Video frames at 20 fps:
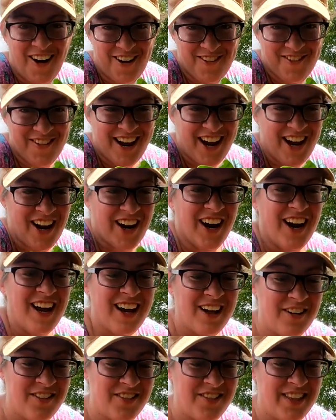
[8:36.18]
Over here,
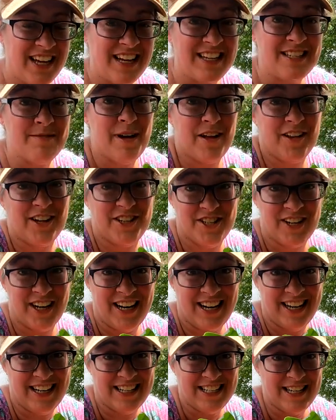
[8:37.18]
these melons are
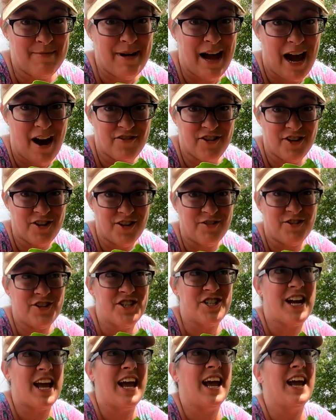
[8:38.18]
getting some afternoon
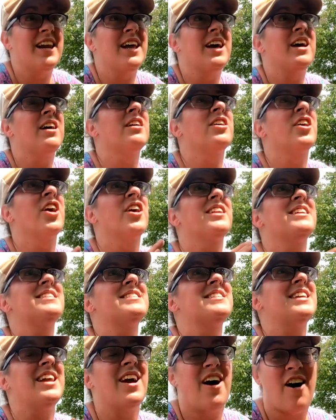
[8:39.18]
shade
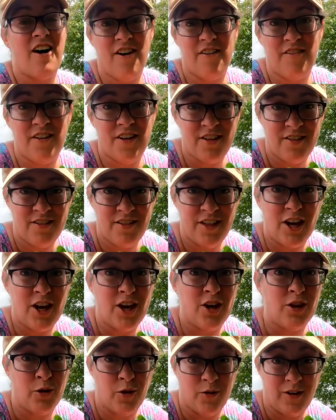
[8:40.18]
courtesy of
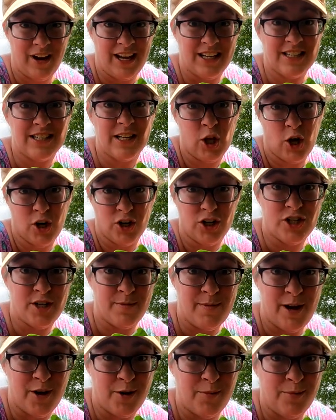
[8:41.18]
the glorious large
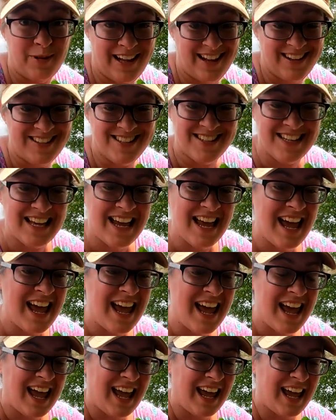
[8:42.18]
tomato plants.
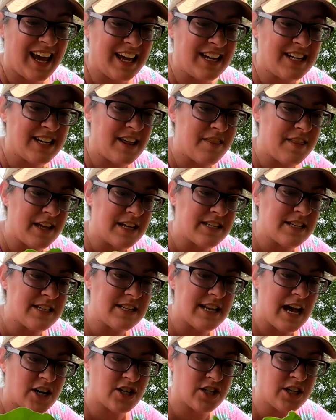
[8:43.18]
And this
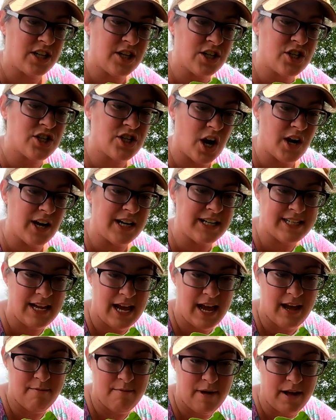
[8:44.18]
is actually the
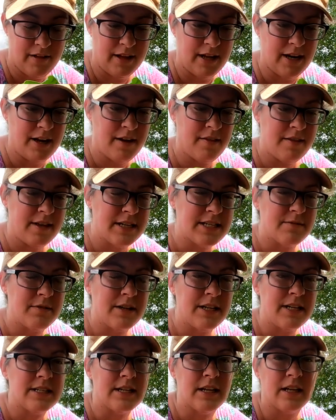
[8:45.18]
Charentais melon. This
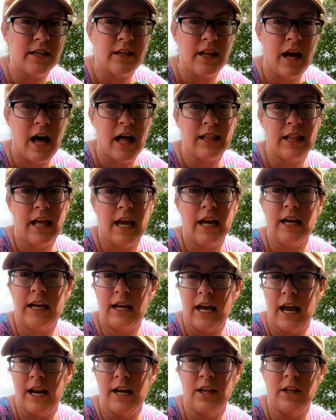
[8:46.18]
one is a lot
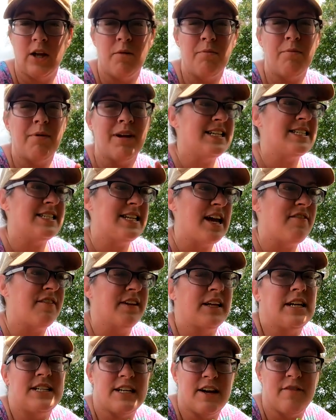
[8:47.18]
like cantaloupe. It is
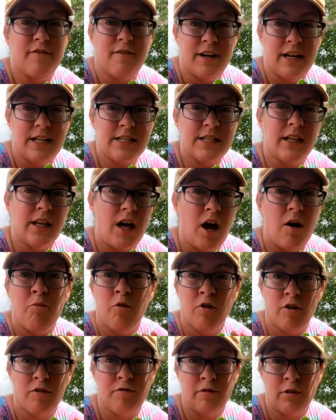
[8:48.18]
definitely different. It's a lot
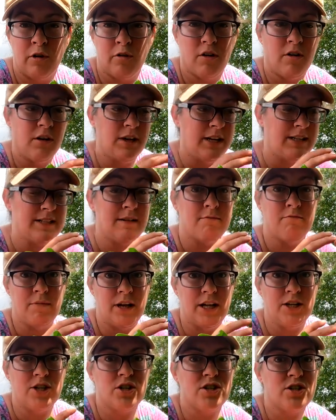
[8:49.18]
more floral and it's a
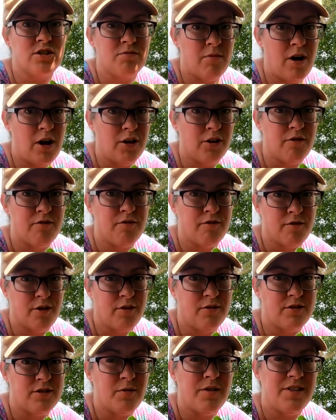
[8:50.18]
much smaller
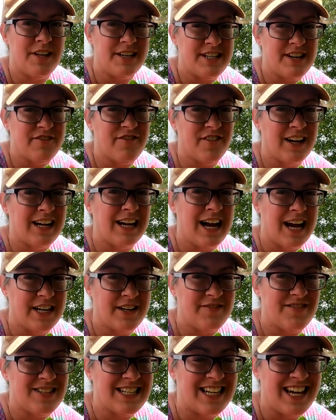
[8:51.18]
fruit with a different
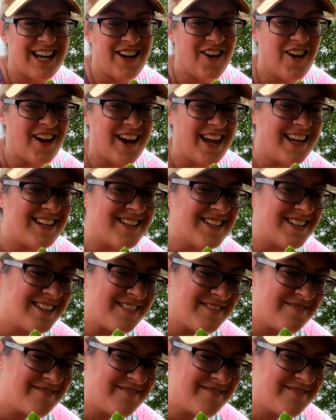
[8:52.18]
kind of skin on it.